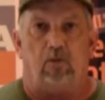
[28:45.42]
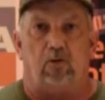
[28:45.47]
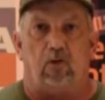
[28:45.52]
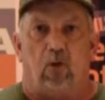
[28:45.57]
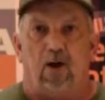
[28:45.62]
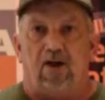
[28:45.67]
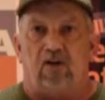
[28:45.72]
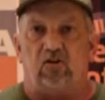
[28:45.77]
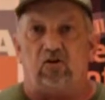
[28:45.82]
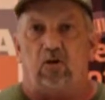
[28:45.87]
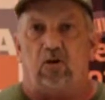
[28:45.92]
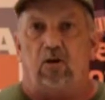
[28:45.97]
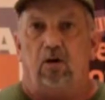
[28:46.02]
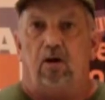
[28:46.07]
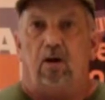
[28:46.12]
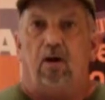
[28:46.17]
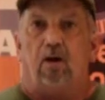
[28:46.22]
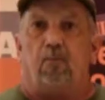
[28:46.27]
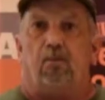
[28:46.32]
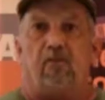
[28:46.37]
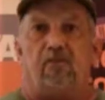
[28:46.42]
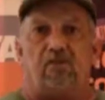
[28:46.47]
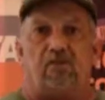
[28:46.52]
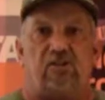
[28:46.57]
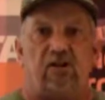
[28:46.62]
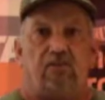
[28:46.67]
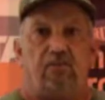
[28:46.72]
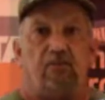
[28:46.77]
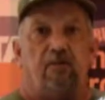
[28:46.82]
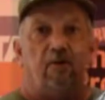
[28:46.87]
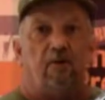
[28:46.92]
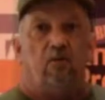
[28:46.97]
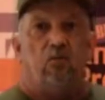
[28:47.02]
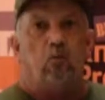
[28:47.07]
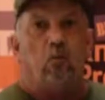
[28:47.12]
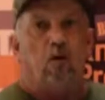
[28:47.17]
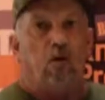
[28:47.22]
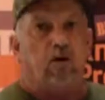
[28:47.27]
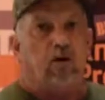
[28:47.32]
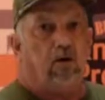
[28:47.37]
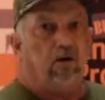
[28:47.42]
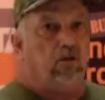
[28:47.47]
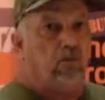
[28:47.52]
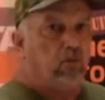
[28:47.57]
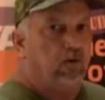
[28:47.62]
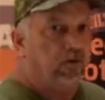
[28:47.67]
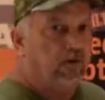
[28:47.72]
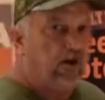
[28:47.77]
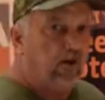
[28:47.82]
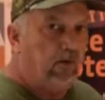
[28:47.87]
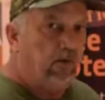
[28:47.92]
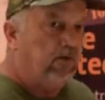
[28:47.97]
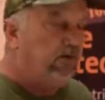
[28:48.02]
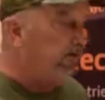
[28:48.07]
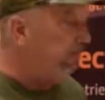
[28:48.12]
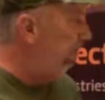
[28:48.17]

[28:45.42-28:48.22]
extra, but if it's something that you want or you want to carry in your